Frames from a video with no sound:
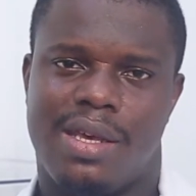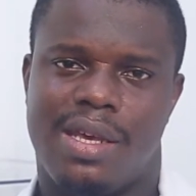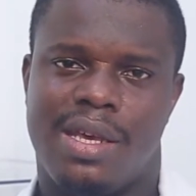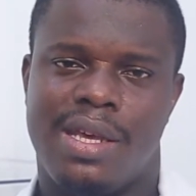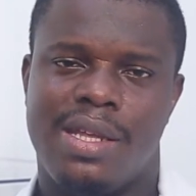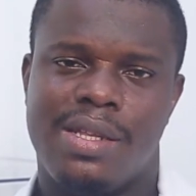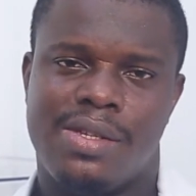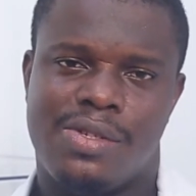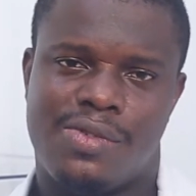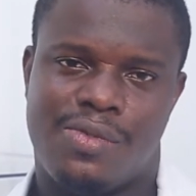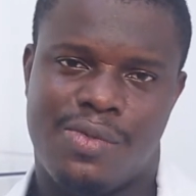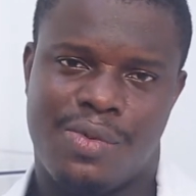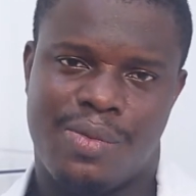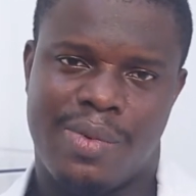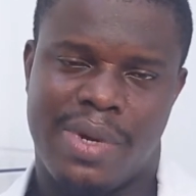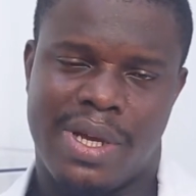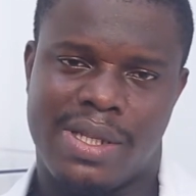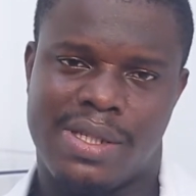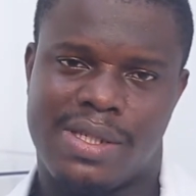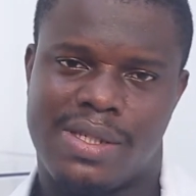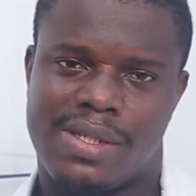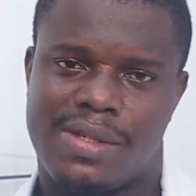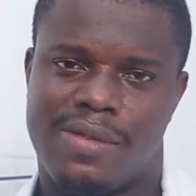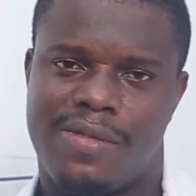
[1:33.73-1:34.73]

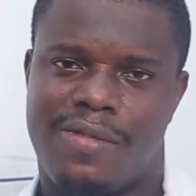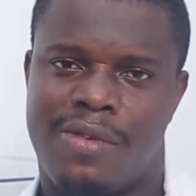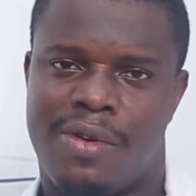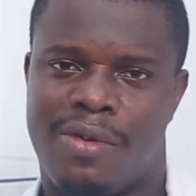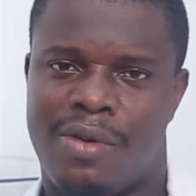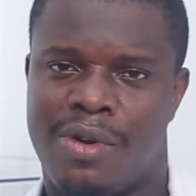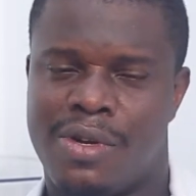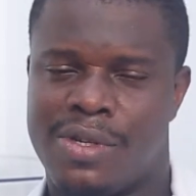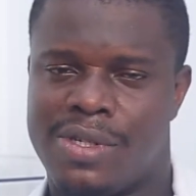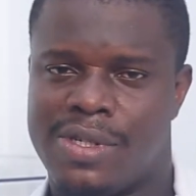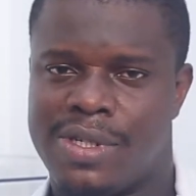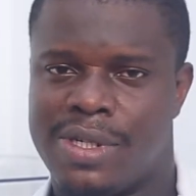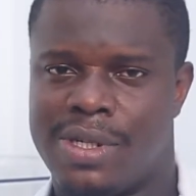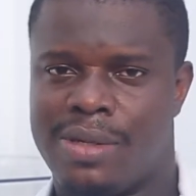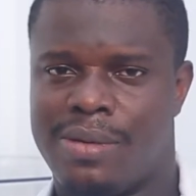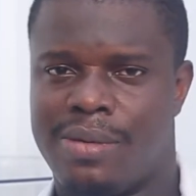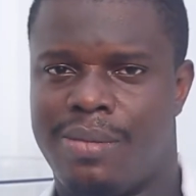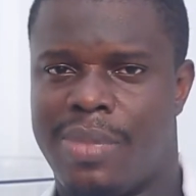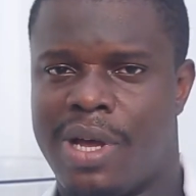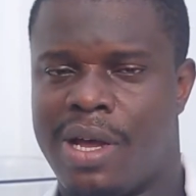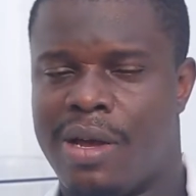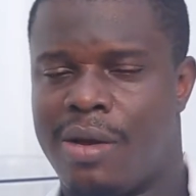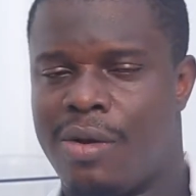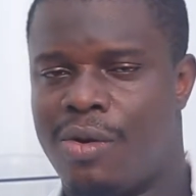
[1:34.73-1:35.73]
instrument for us
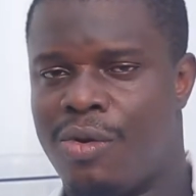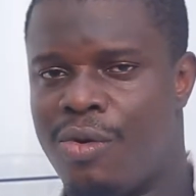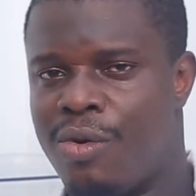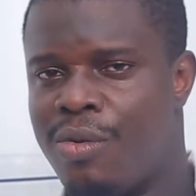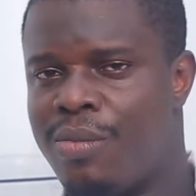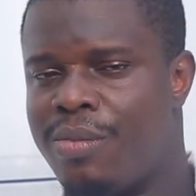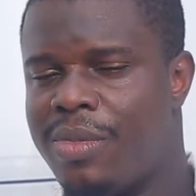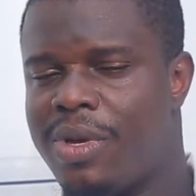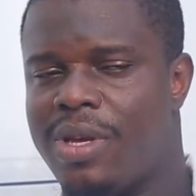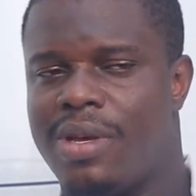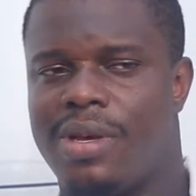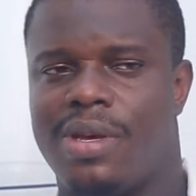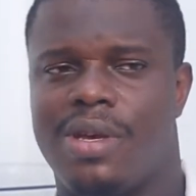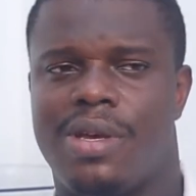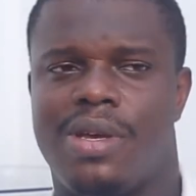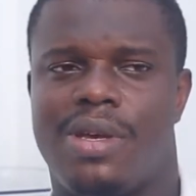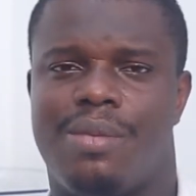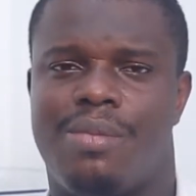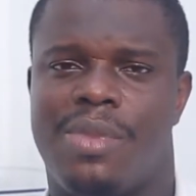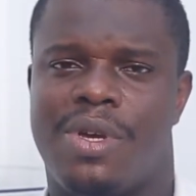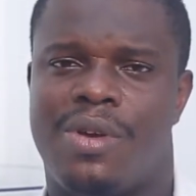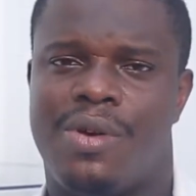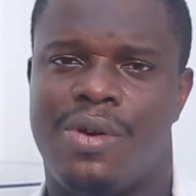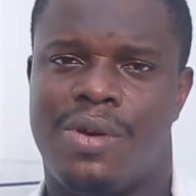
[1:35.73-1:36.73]
in back home,
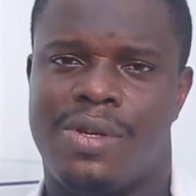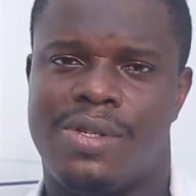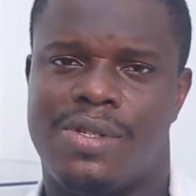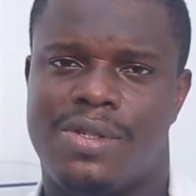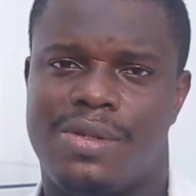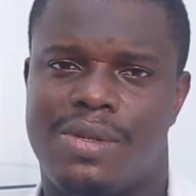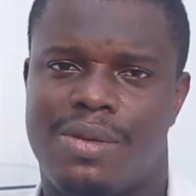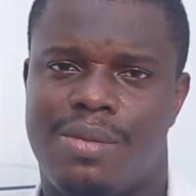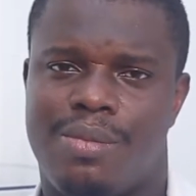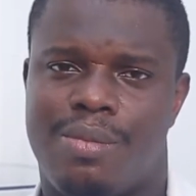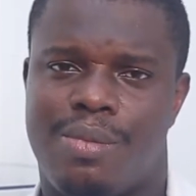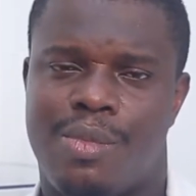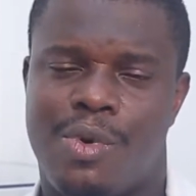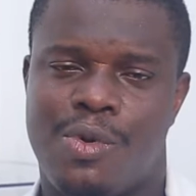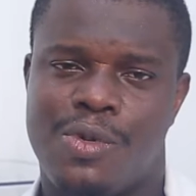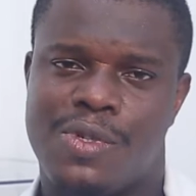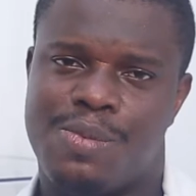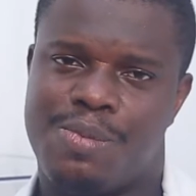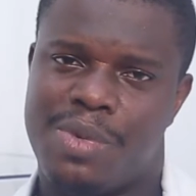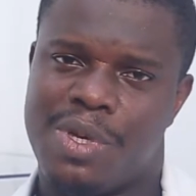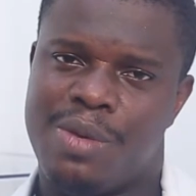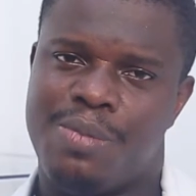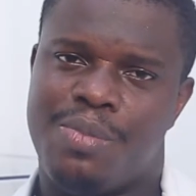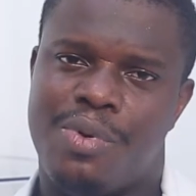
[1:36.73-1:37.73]
because
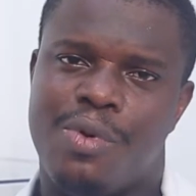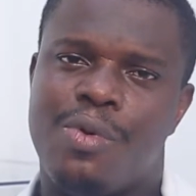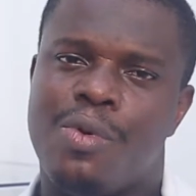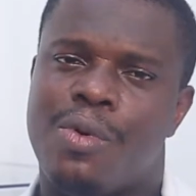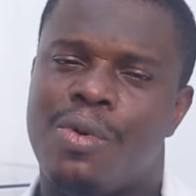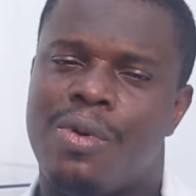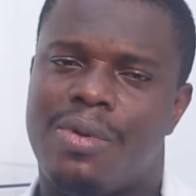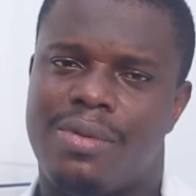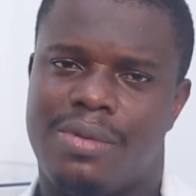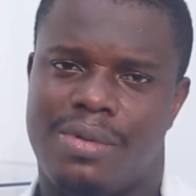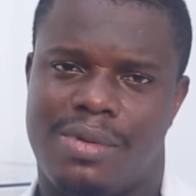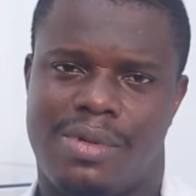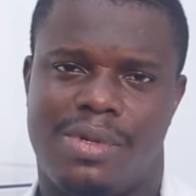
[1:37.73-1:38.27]
most people